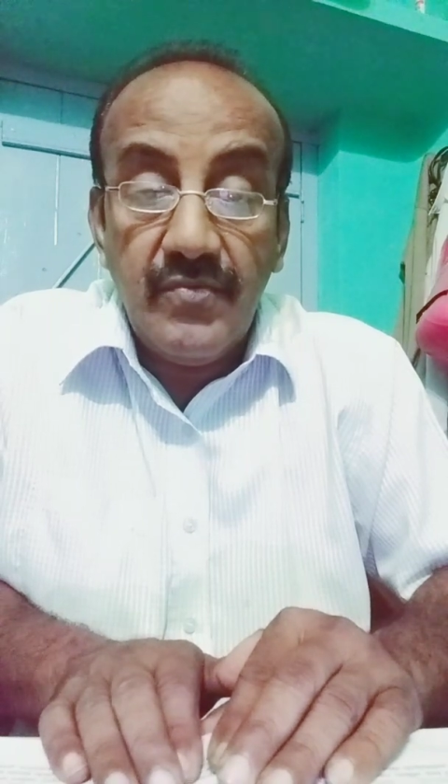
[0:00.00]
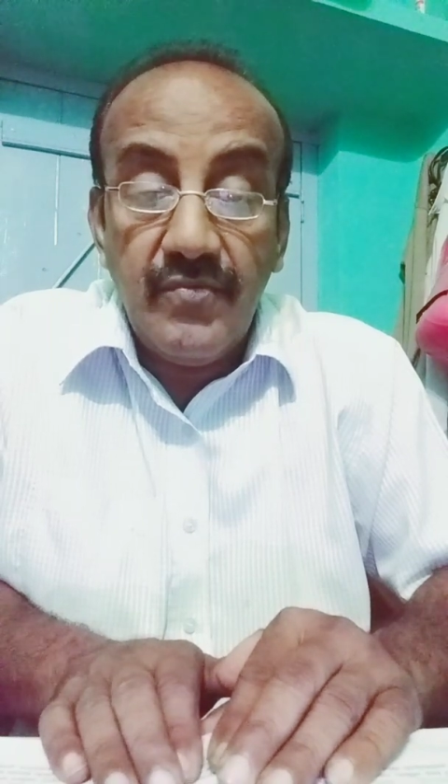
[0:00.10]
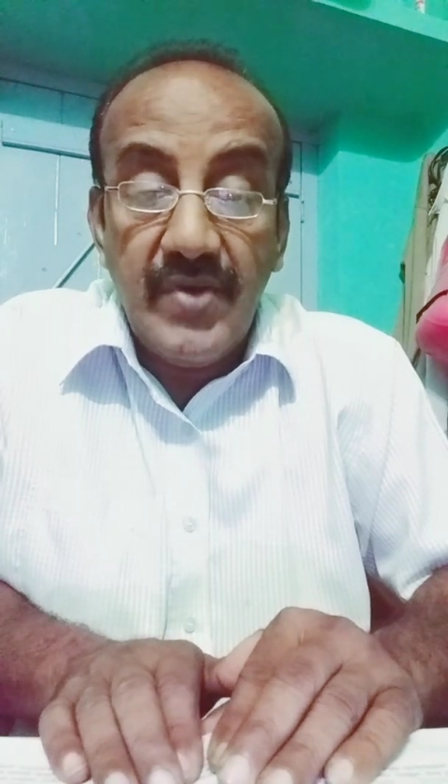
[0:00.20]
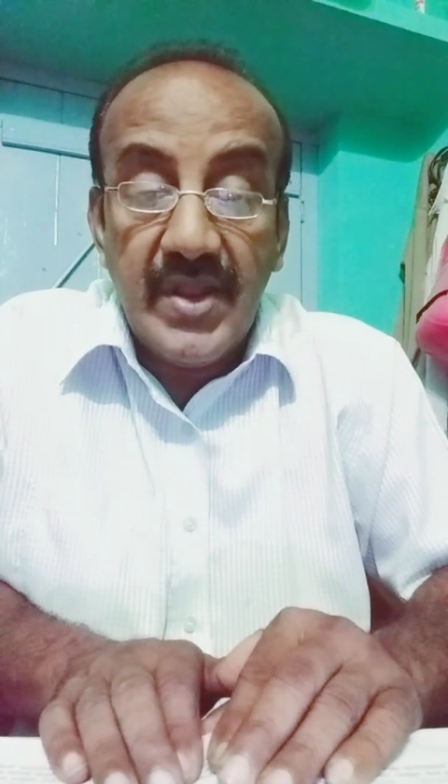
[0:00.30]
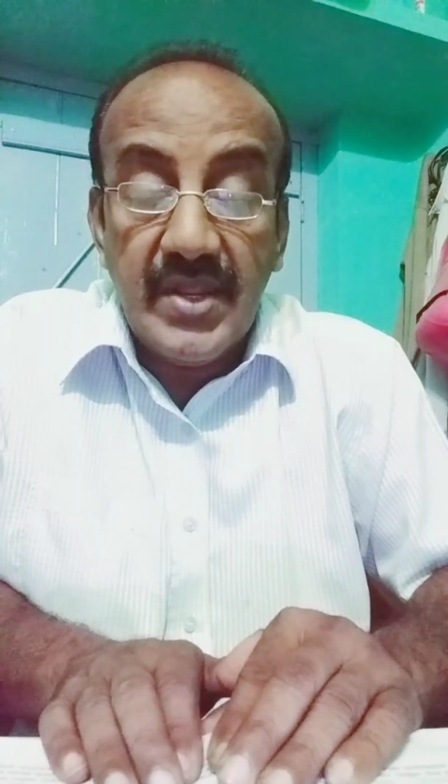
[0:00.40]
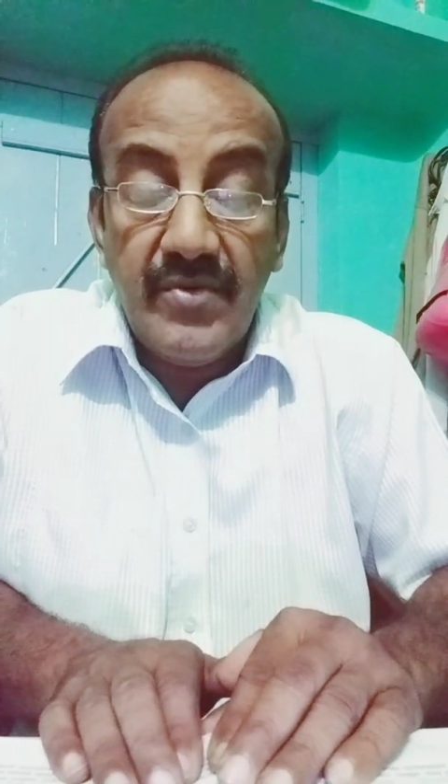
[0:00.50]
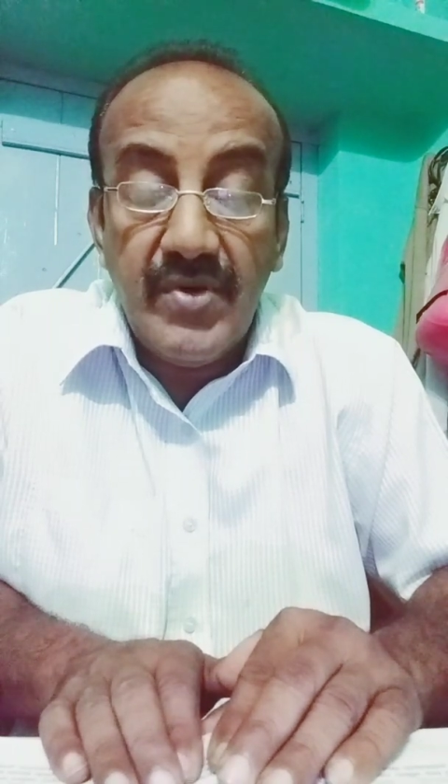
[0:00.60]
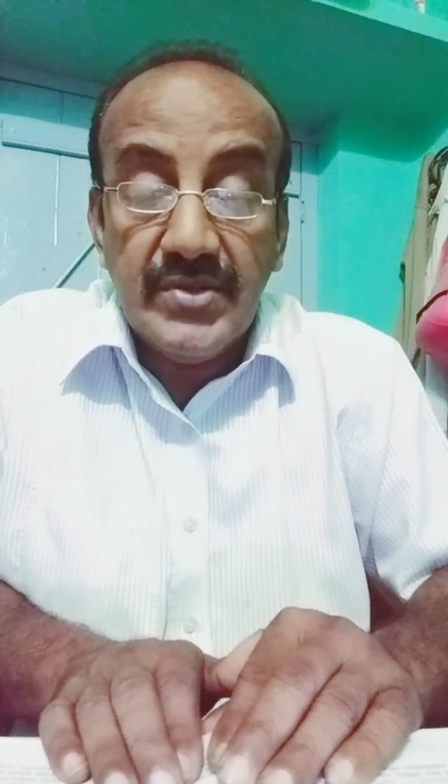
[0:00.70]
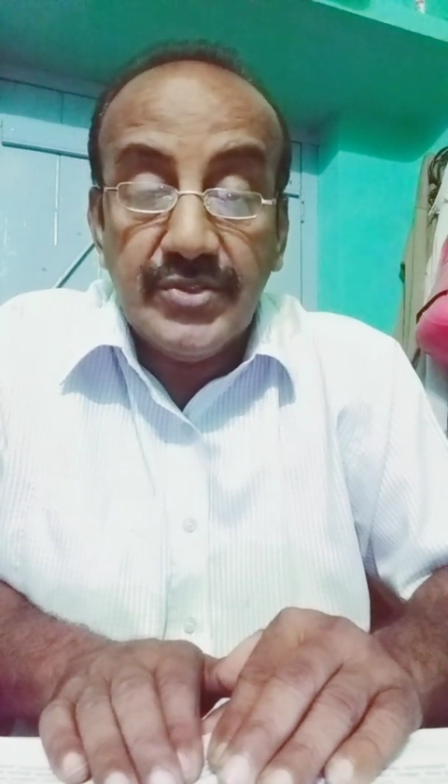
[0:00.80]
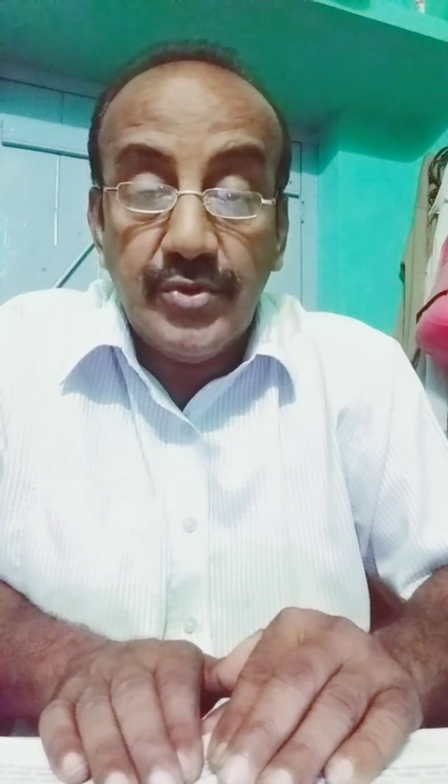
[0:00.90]
where he
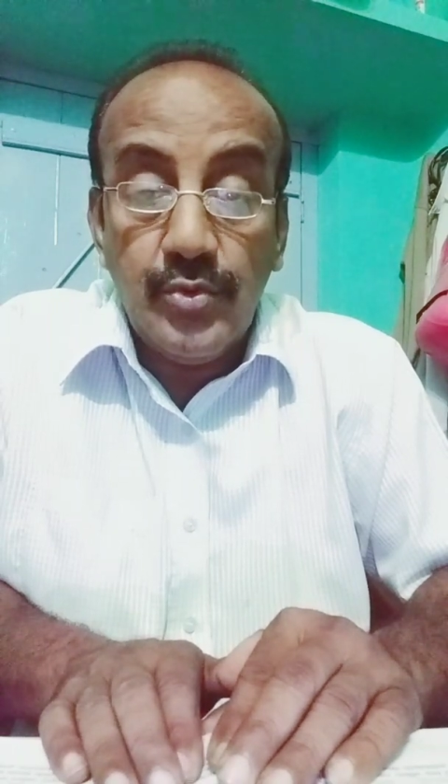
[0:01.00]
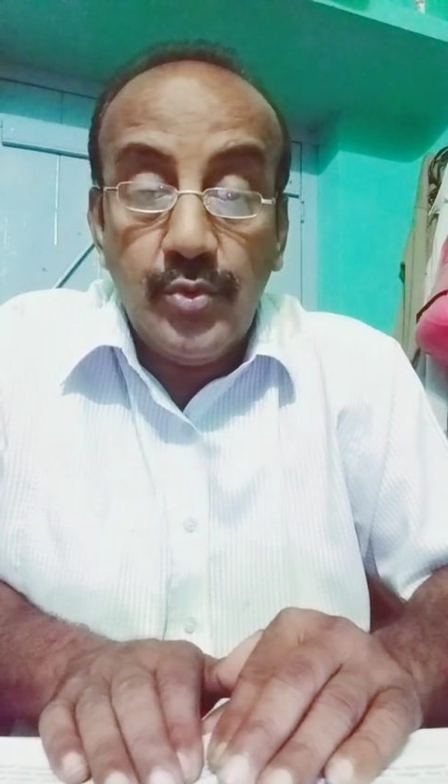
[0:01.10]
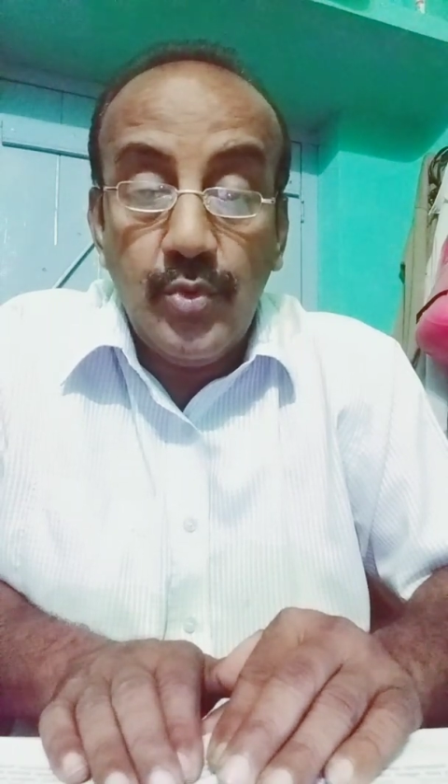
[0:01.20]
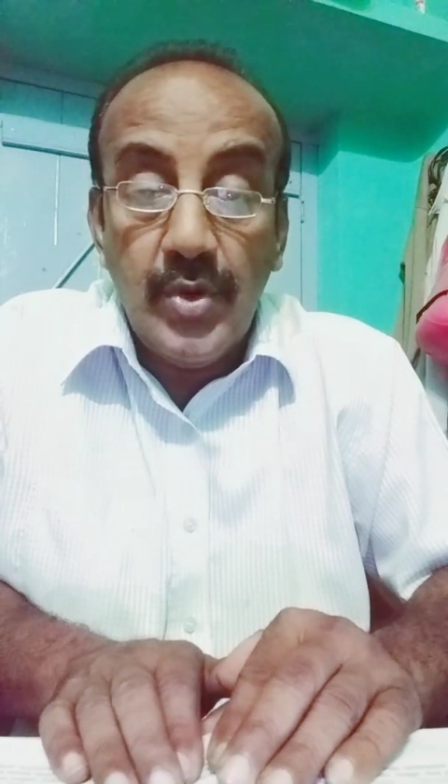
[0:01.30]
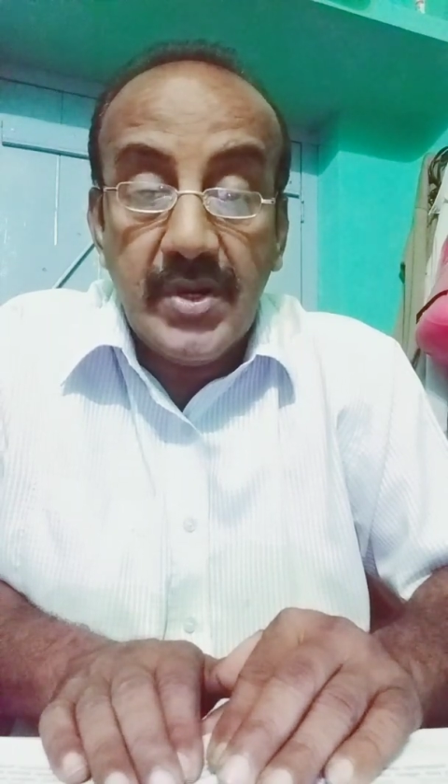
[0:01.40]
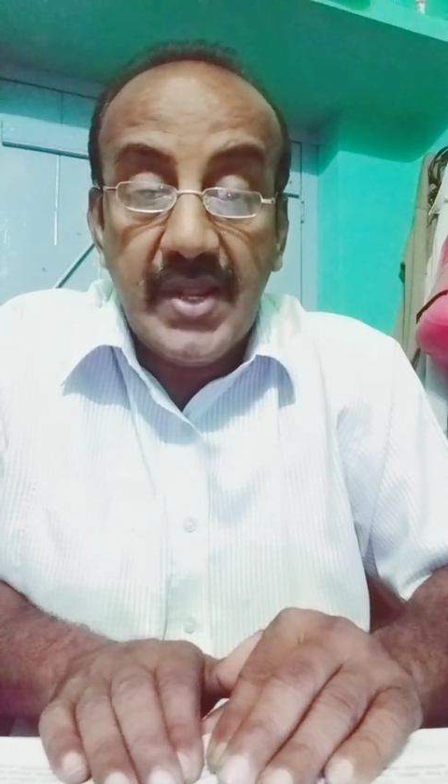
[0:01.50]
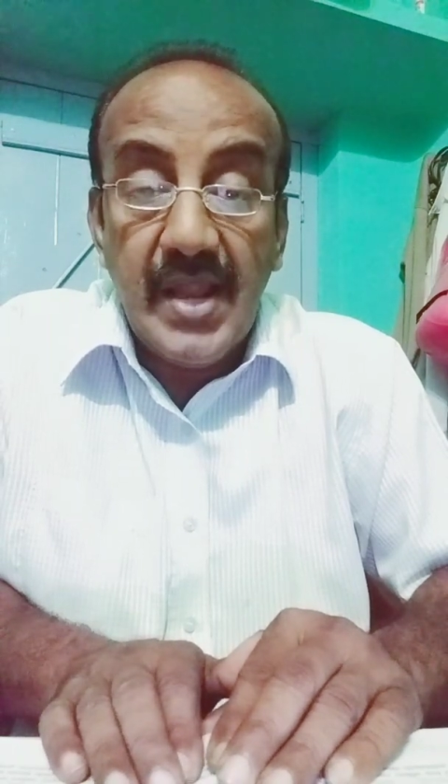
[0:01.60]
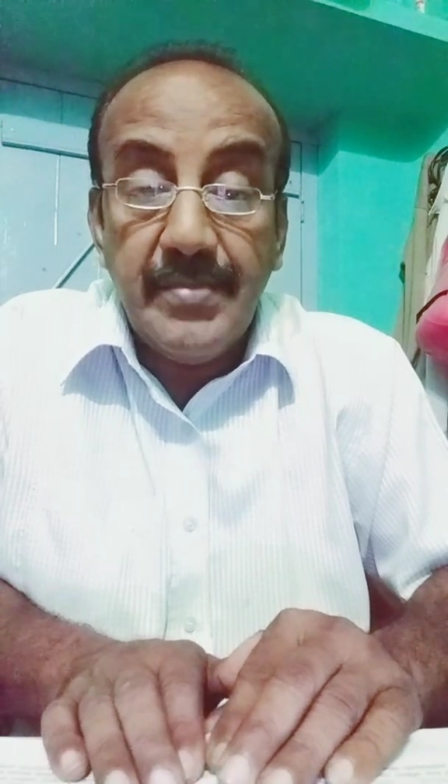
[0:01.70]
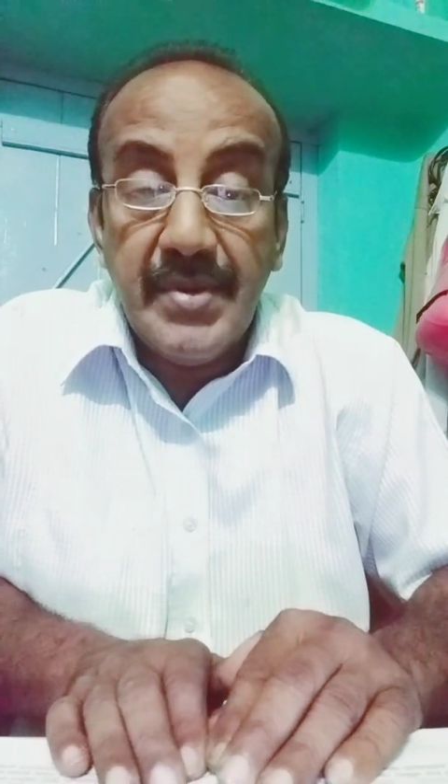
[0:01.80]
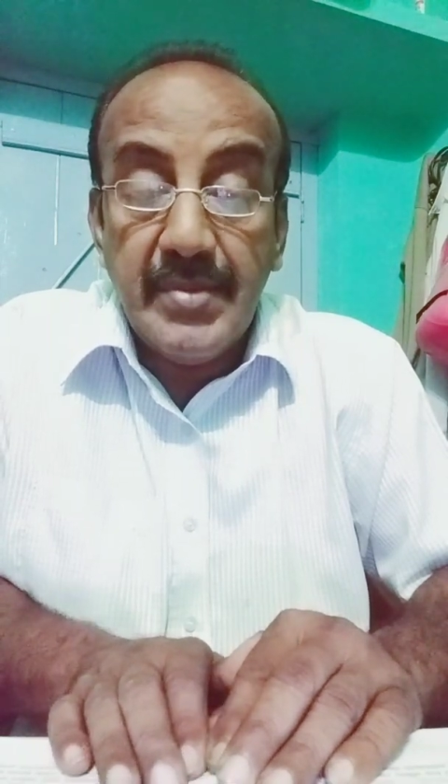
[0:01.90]
wants to go and
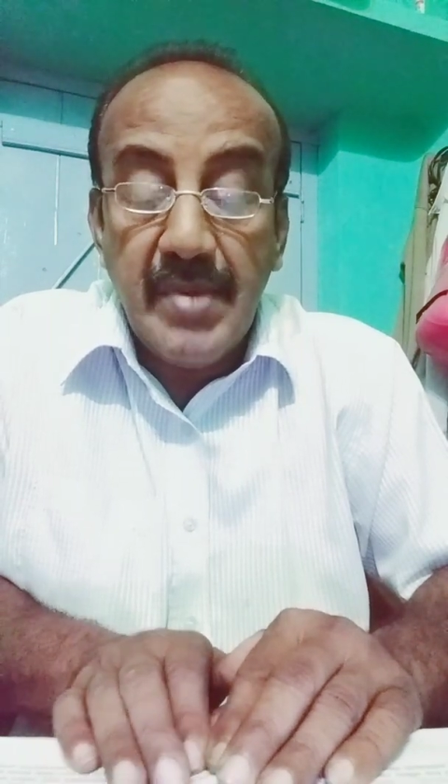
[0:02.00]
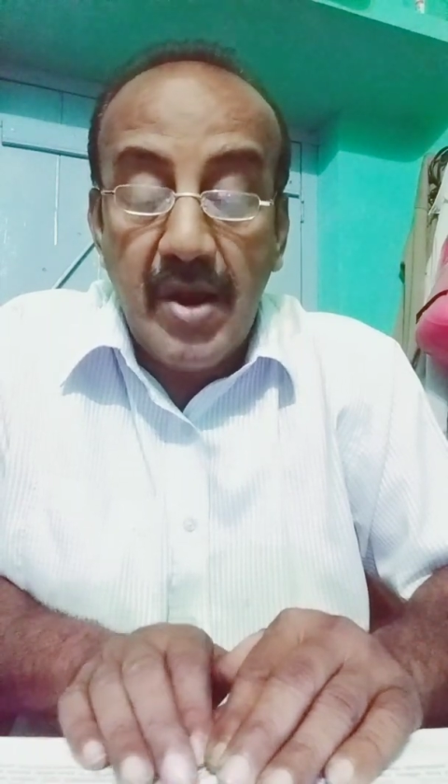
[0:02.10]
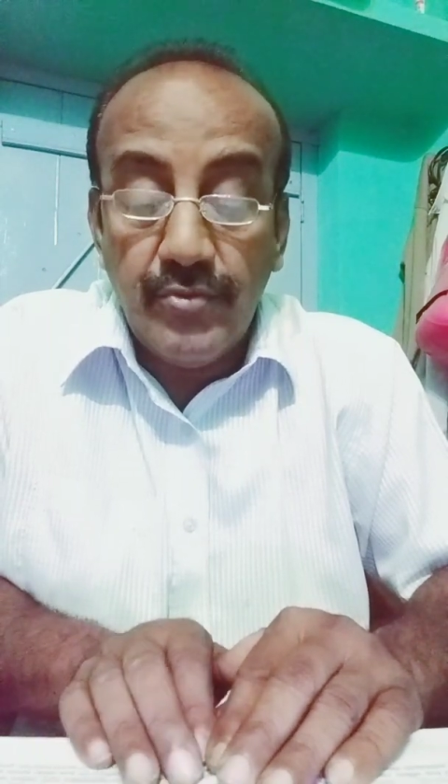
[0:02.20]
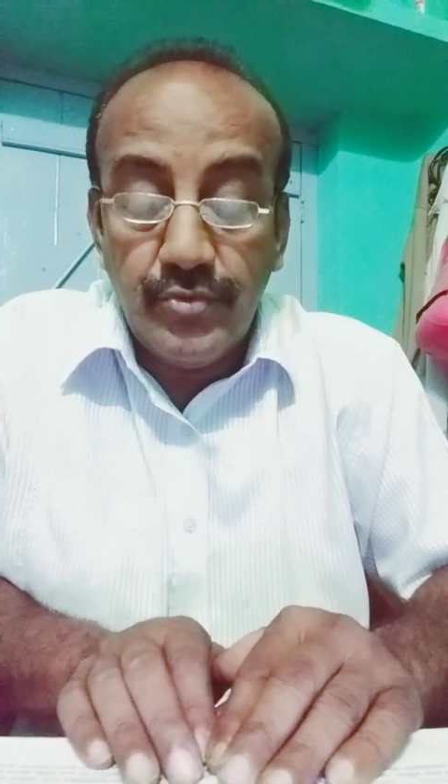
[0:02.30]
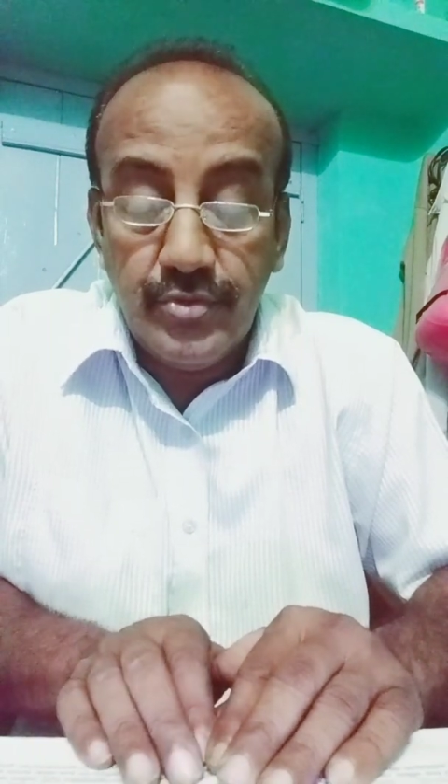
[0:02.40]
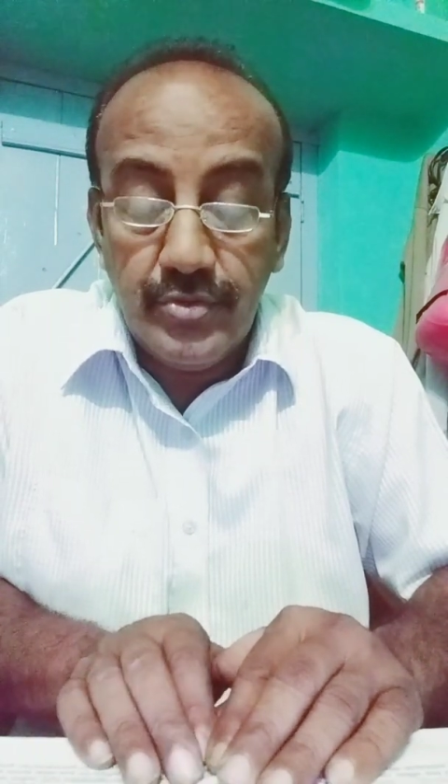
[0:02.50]
helped him out.